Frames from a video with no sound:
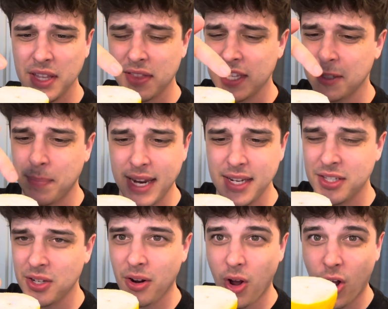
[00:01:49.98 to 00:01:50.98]
this baking
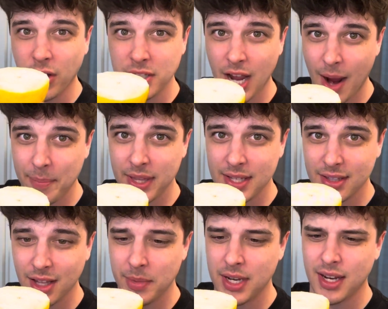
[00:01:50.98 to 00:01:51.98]
soda on top of
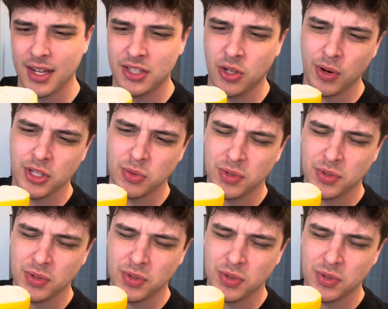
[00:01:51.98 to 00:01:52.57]
this lemon is going to